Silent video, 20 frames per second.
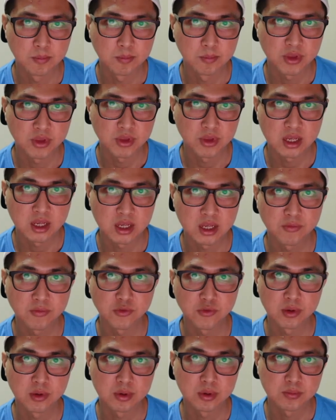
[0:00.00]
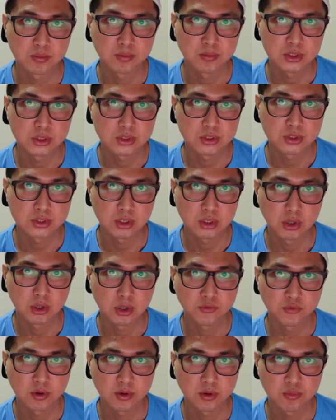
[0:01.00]
data for the purpose of the
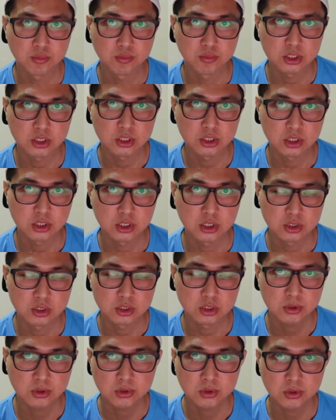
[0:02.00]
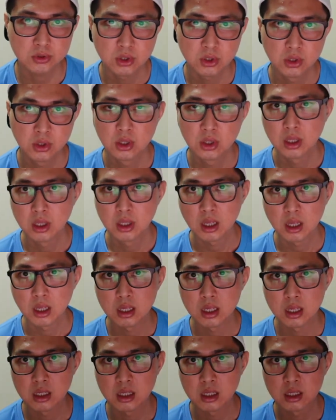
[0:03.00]
prediction as well.
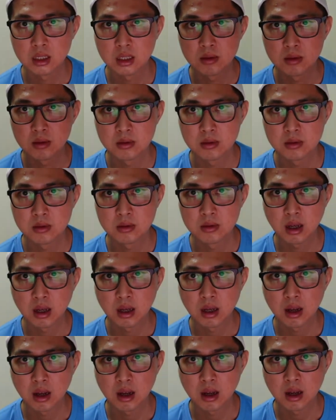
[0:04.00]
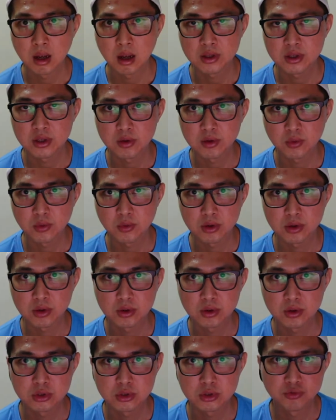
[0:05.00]
And after that, we are going
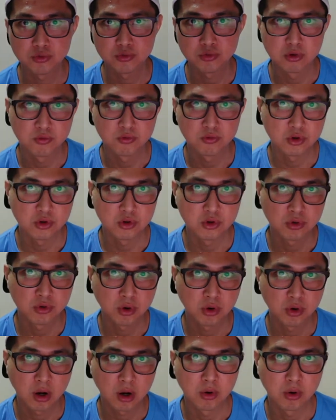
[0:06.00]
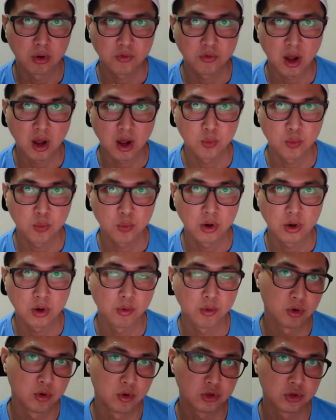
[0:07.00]
to review of how well our
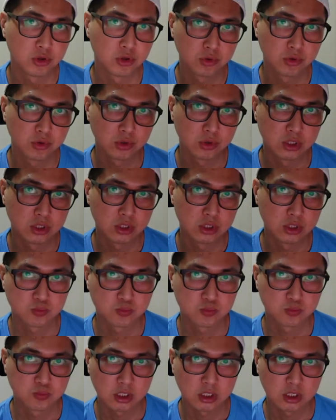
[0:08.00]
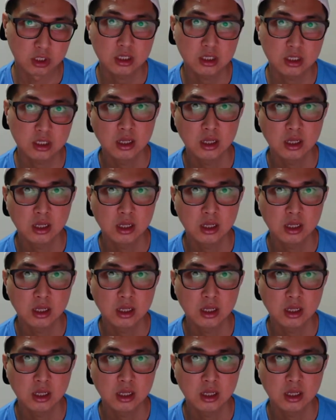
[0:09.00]
model is predicting